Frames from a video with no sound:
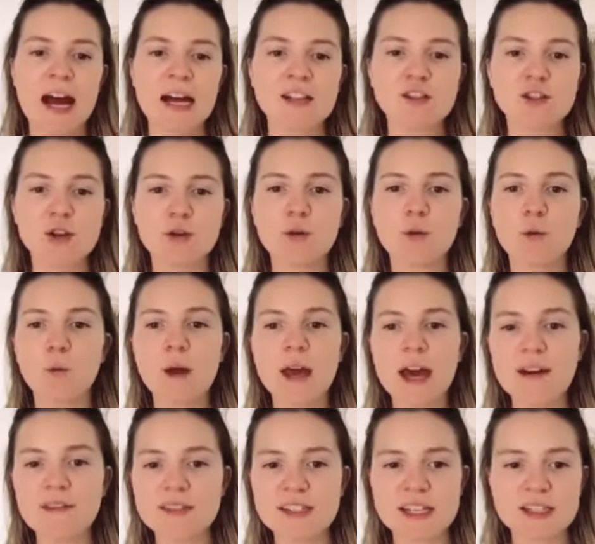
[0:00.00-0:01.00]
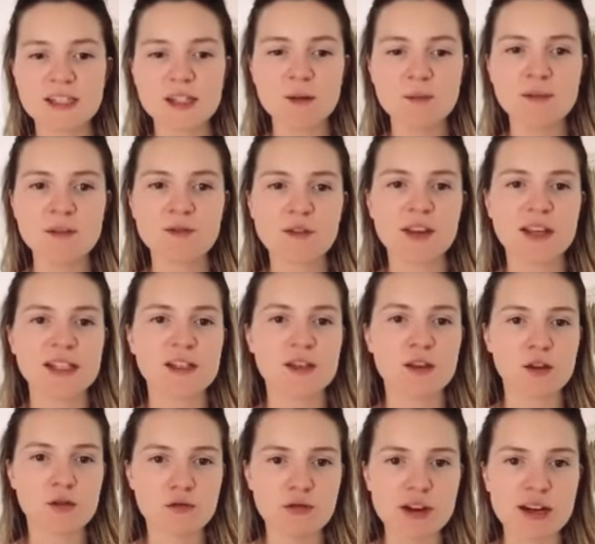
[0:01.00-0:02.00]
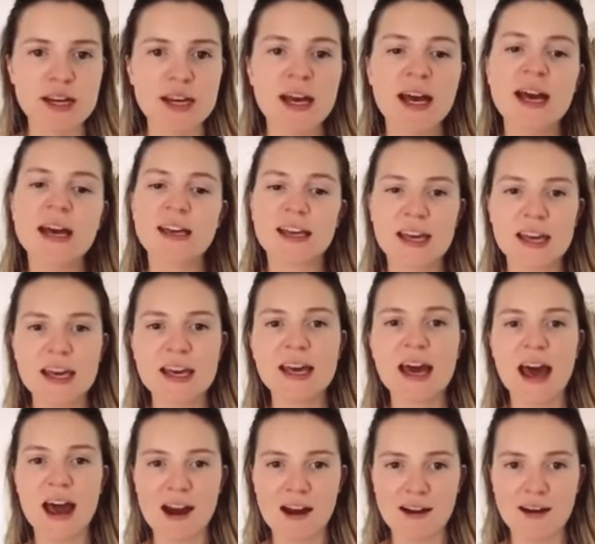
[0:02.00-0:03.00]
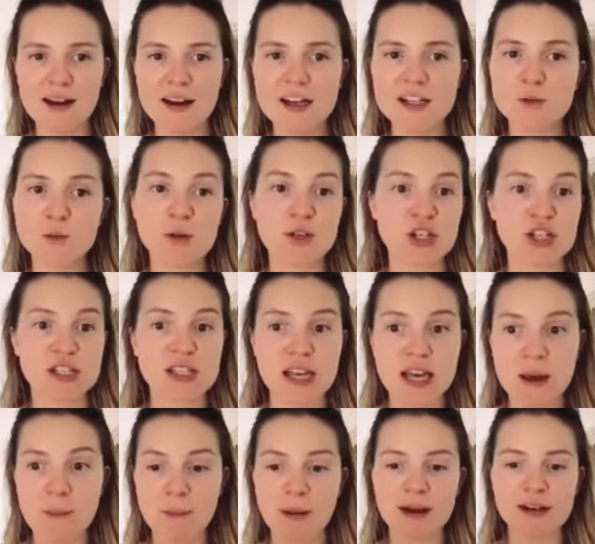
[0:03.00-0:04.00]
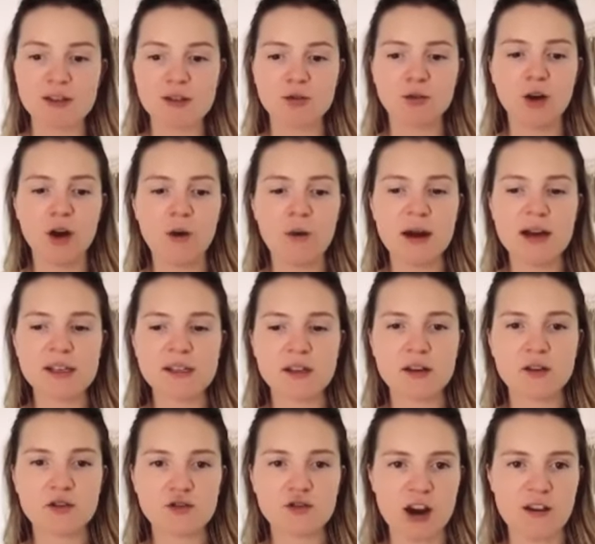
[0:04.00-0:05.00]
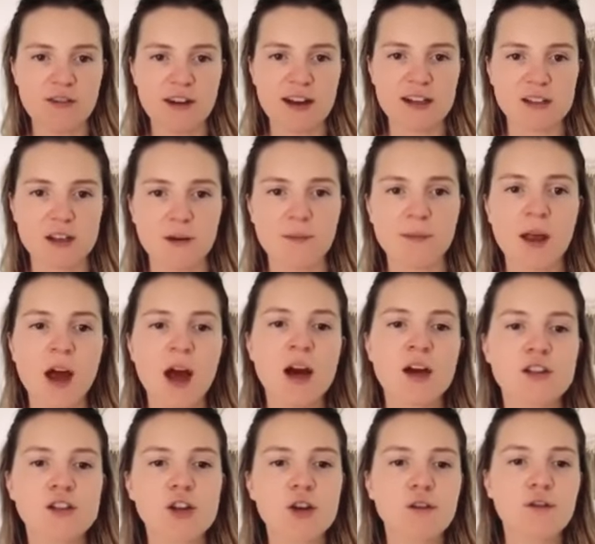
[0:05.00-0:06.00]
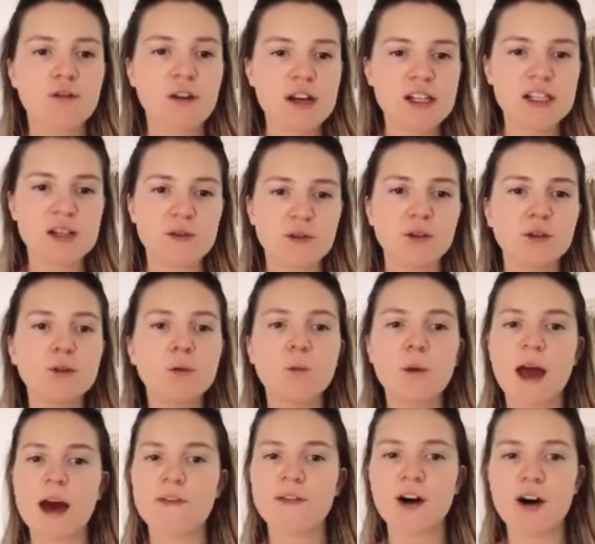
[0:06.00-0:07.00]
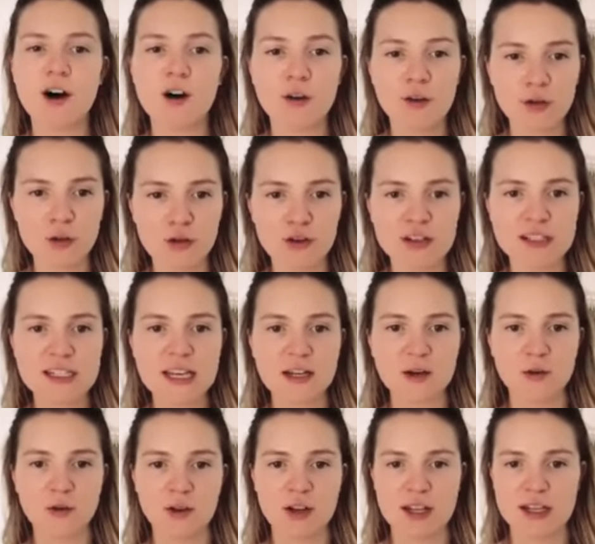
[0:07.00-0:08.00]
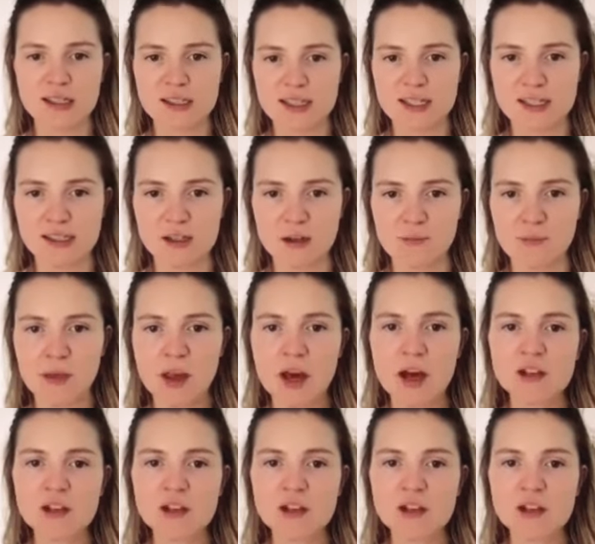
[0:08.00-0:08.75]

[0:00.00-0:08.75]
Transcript: And so we have systems for these three key areas, which is the Impact School OS trifecta. So first of all, we have our authority and audience system.